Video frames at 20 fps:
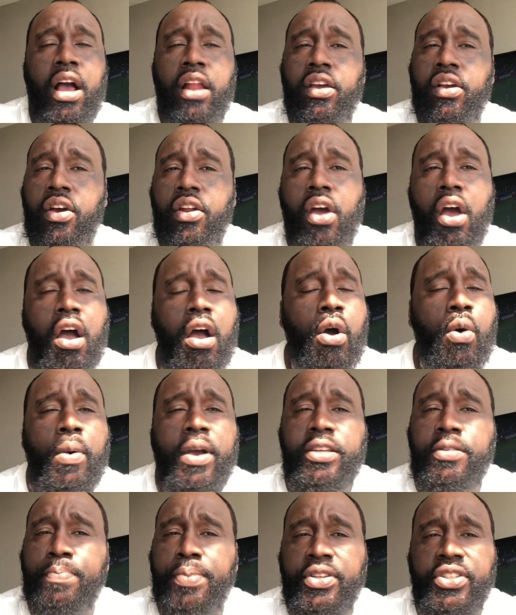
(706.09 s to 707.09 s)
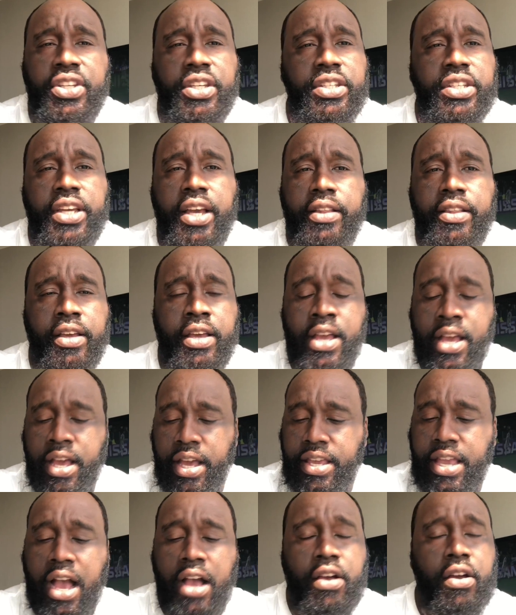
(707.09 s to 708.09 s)
Y'all are going to always push each other.
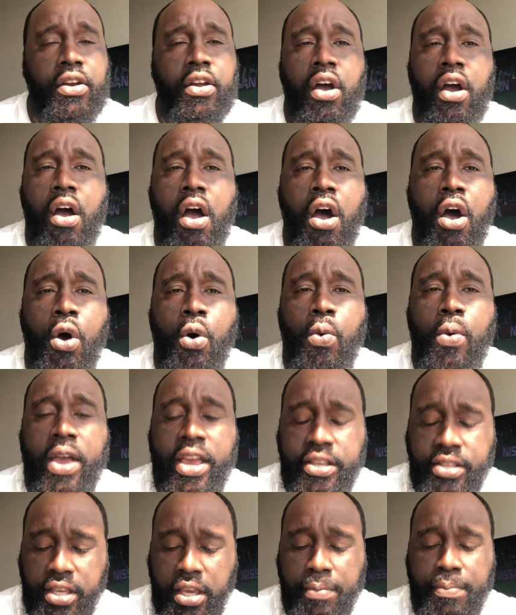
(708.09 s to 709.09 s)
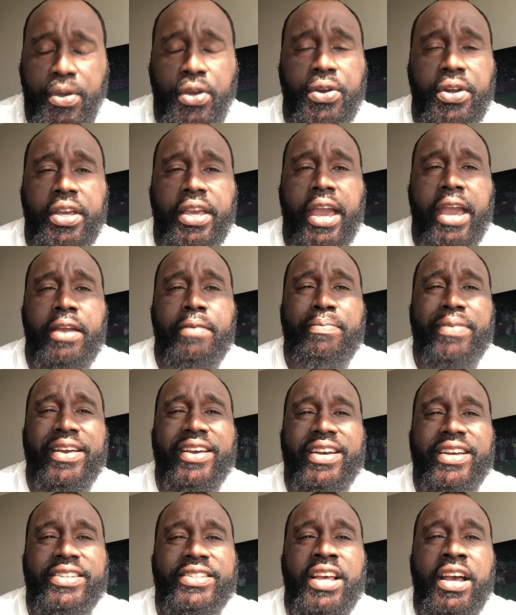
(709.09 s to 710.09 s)
And y'all are going to always communicate
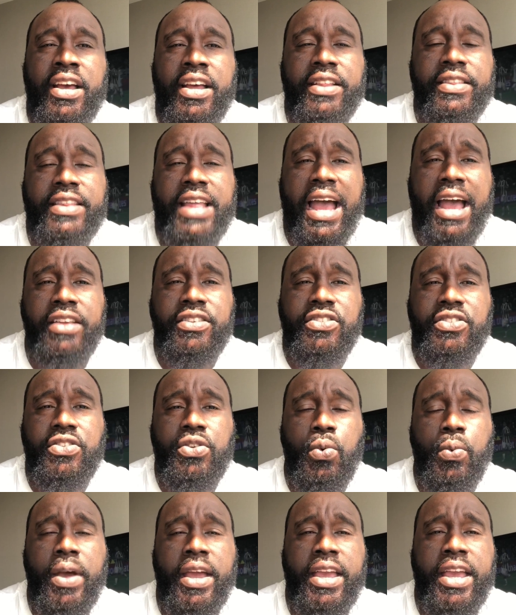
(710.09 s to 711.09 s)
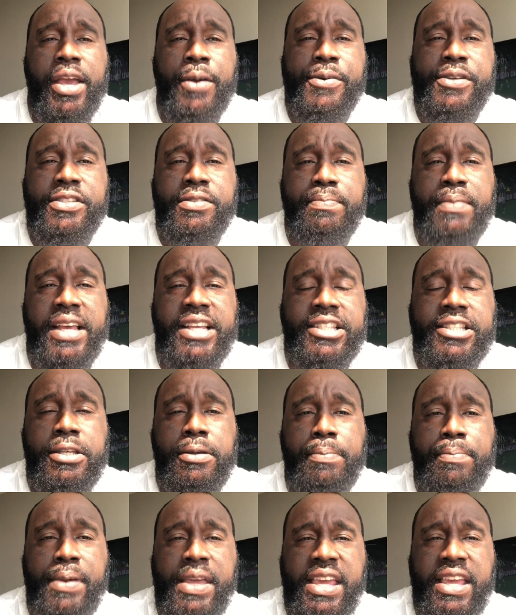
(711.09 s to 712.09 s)
because that's the way it was
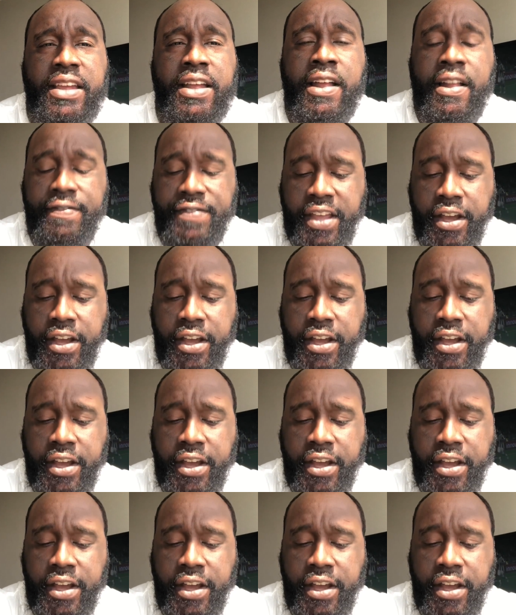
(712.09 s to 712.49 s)
meant to be.